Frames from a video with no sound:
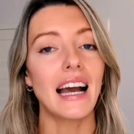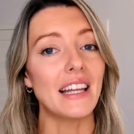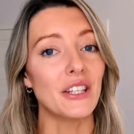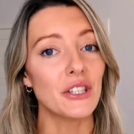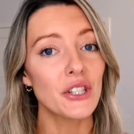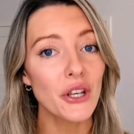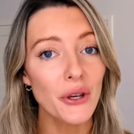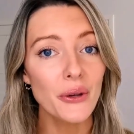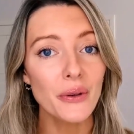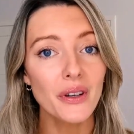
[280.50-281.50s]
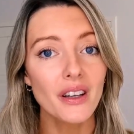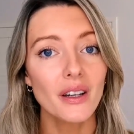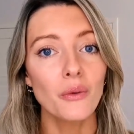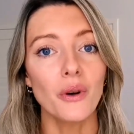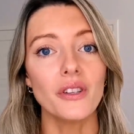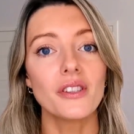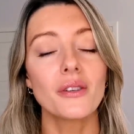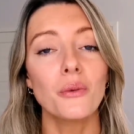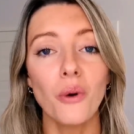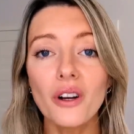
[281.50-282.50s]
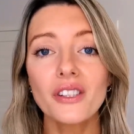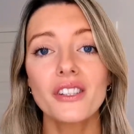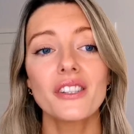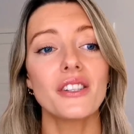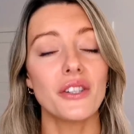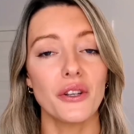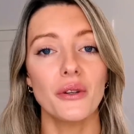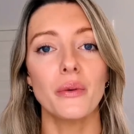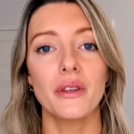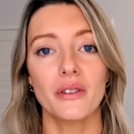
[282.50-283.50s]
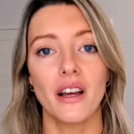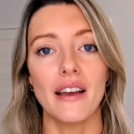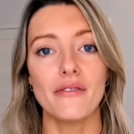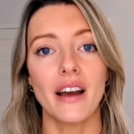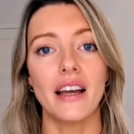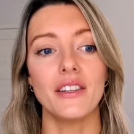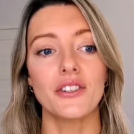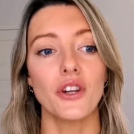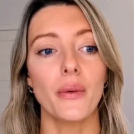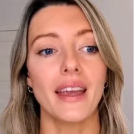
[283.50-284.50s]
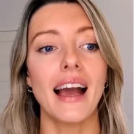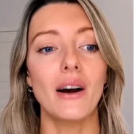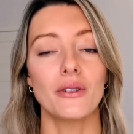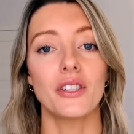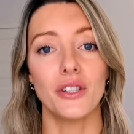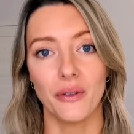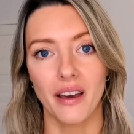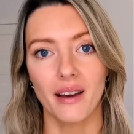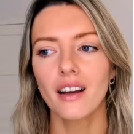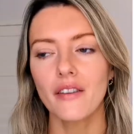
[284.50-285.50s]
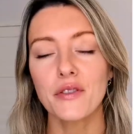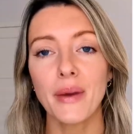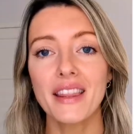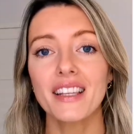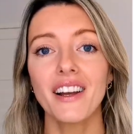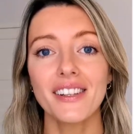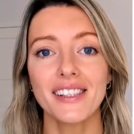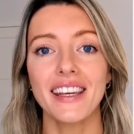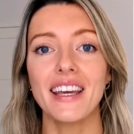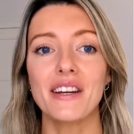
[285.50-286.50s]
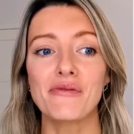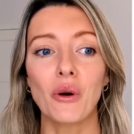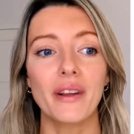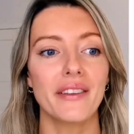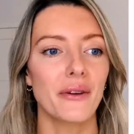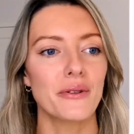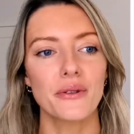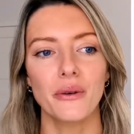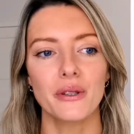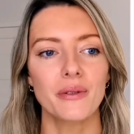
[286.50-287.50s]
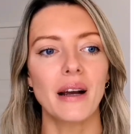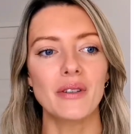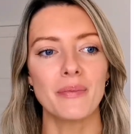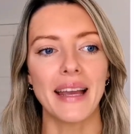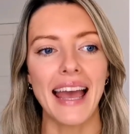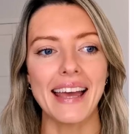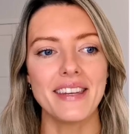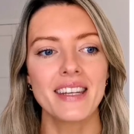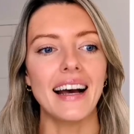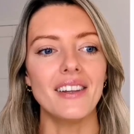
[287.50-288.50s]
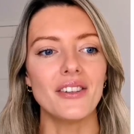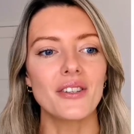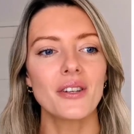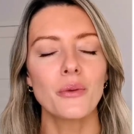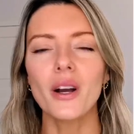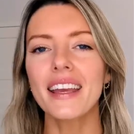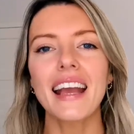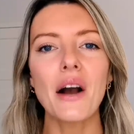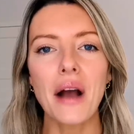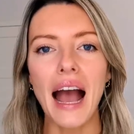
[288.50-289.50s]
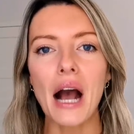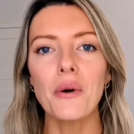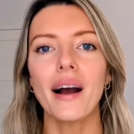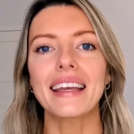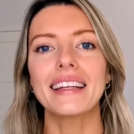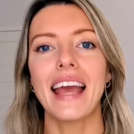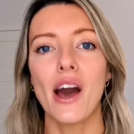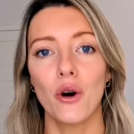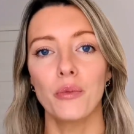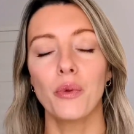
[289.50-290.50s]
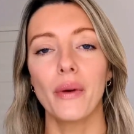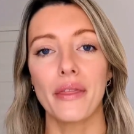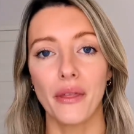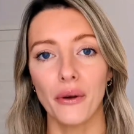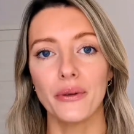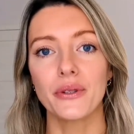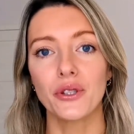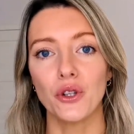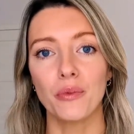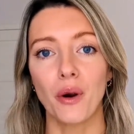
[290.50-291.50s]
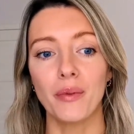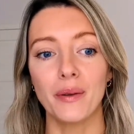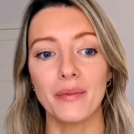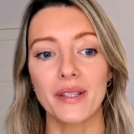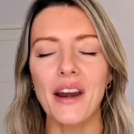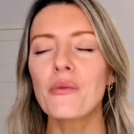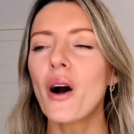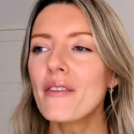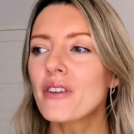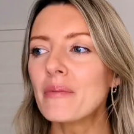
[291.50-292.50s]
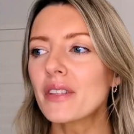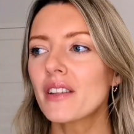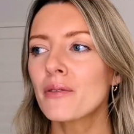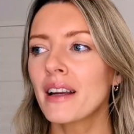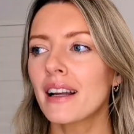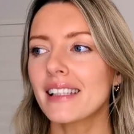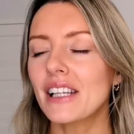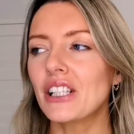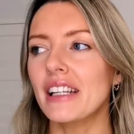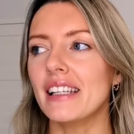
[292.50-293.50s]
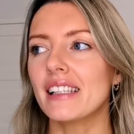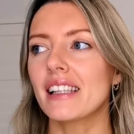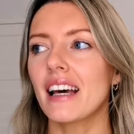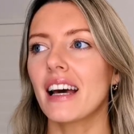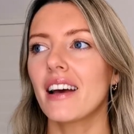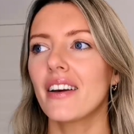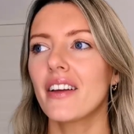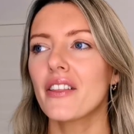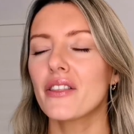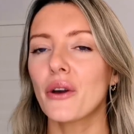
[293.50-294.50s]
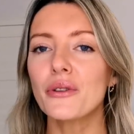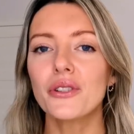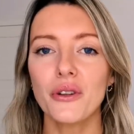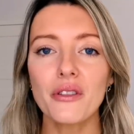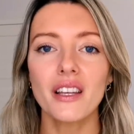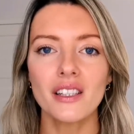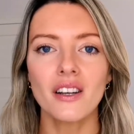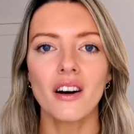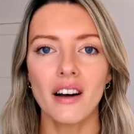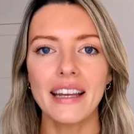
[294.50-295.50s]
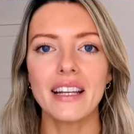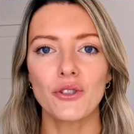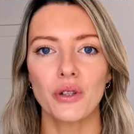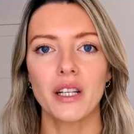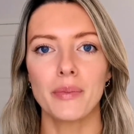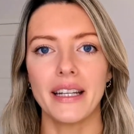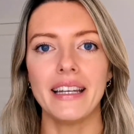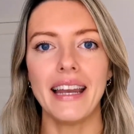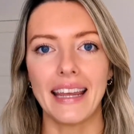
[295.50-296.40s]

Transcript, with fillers: and two was what to do with your life and knowing how to do that. I've spent the last year rolling those thoughts around in my head and working out how I can help with those two problems. And what I've come to the realization is that those two things are inextricably